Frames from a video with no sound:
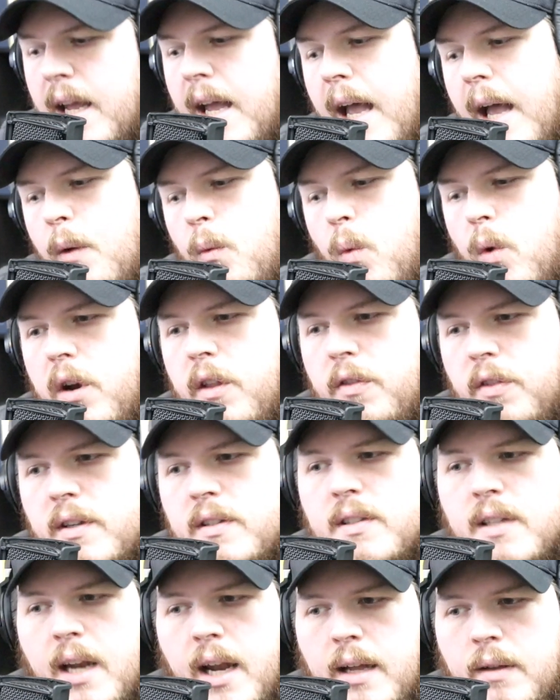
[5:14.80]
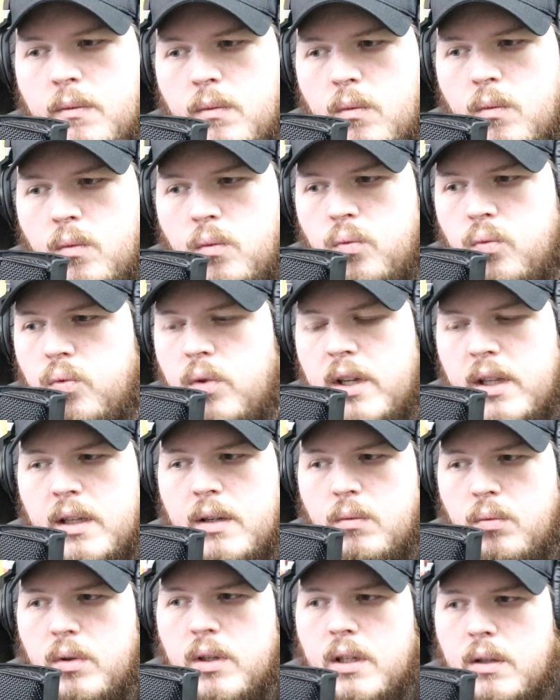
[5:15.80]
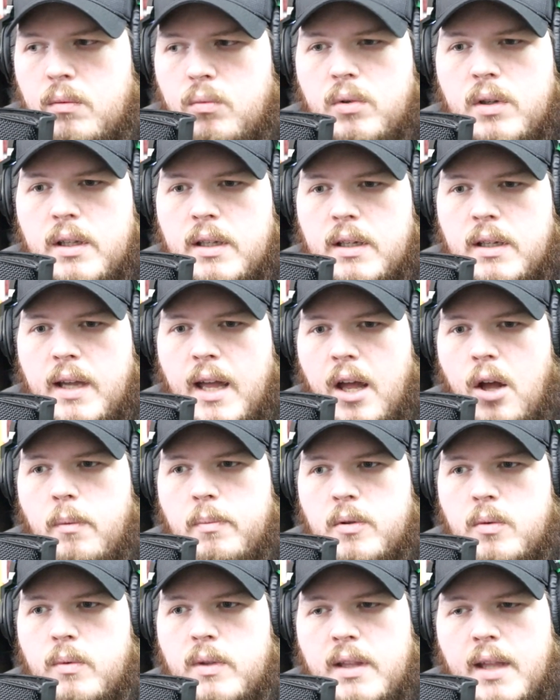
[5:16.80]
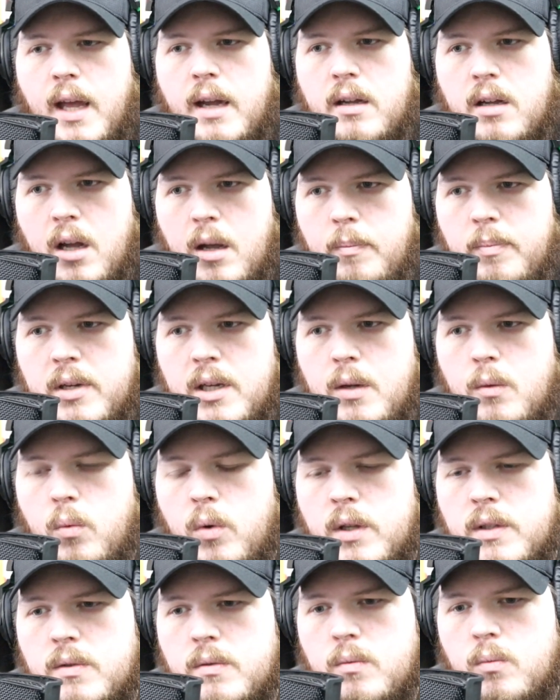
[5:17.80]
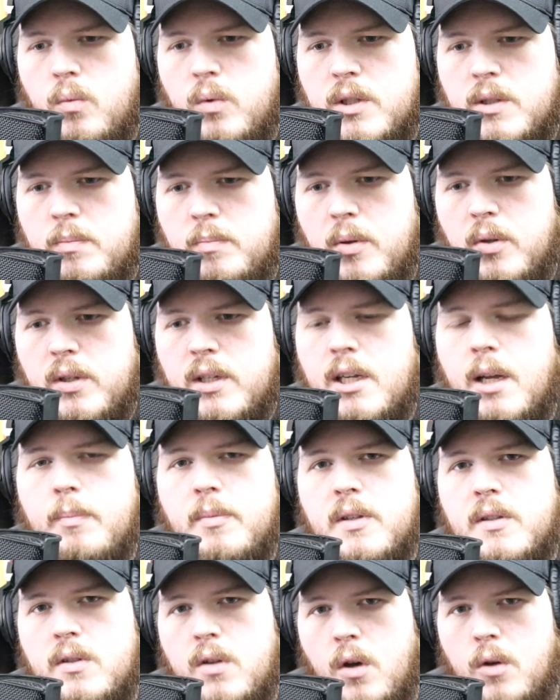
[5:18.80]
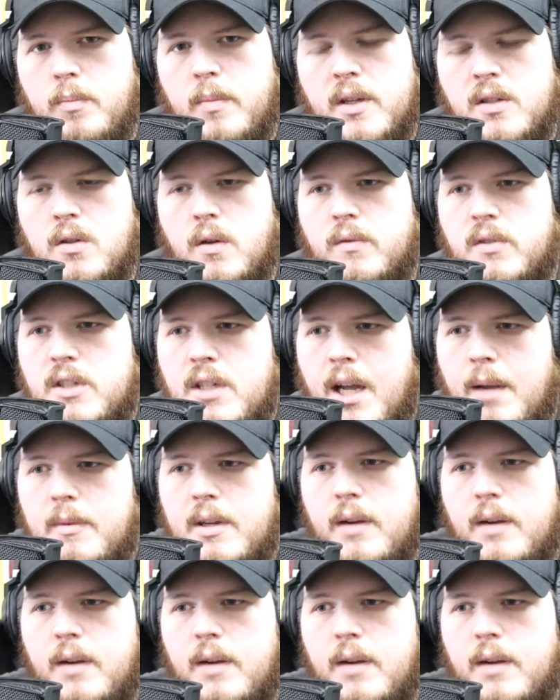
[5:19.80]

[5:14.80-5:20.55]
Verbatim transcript: And one of the things that I really helped with that company was building up this code base over time.